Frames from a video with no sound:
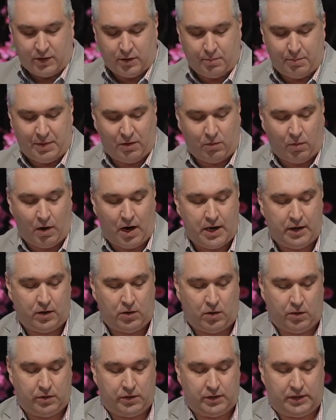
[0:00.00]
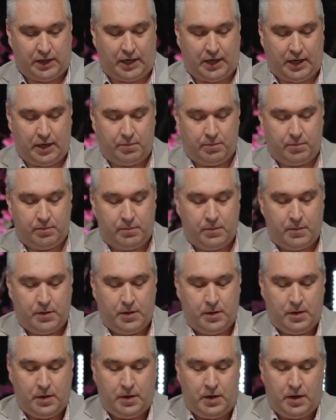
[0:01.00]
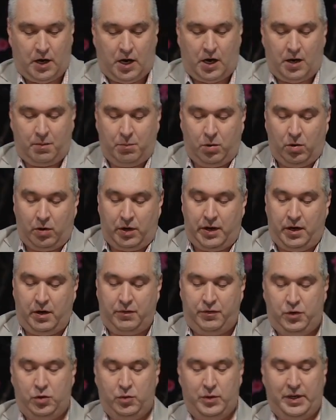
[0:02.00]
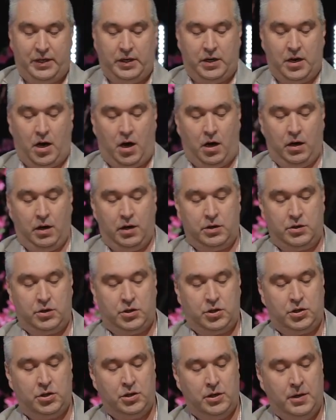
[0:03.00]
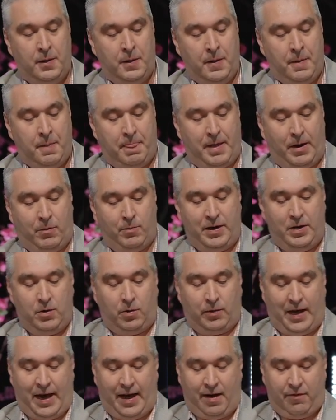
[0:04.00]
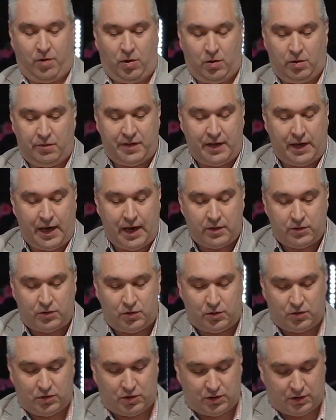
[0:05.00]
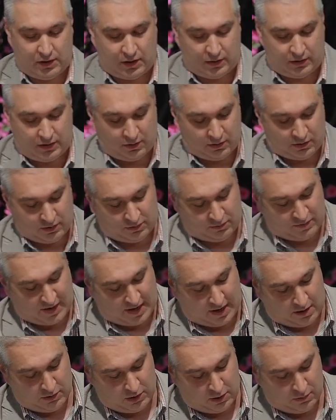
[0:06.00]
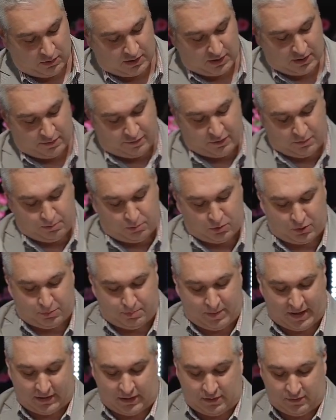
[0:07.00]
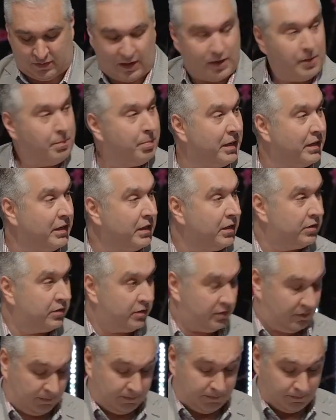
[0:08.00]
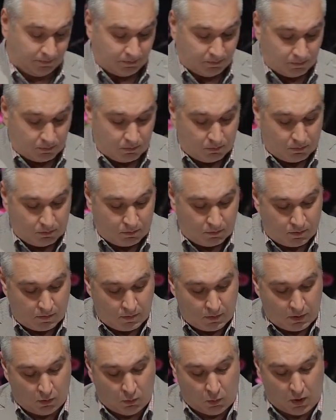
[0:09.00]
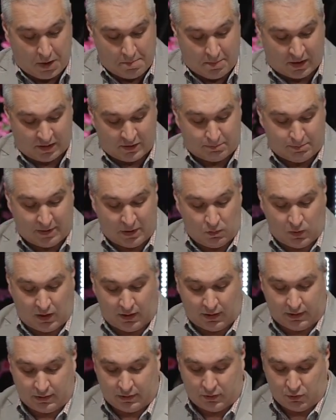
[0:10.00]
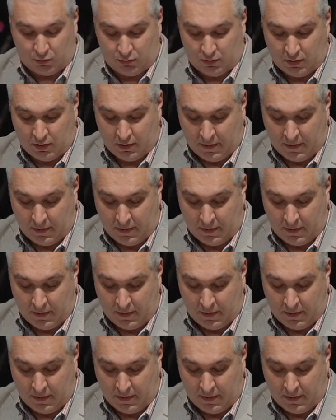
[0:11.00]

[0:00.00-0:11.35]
to be right all the time, humble enough to acknowledge that we don't have all of the answers and that there is value in different perspectives and opinions. We must be willing to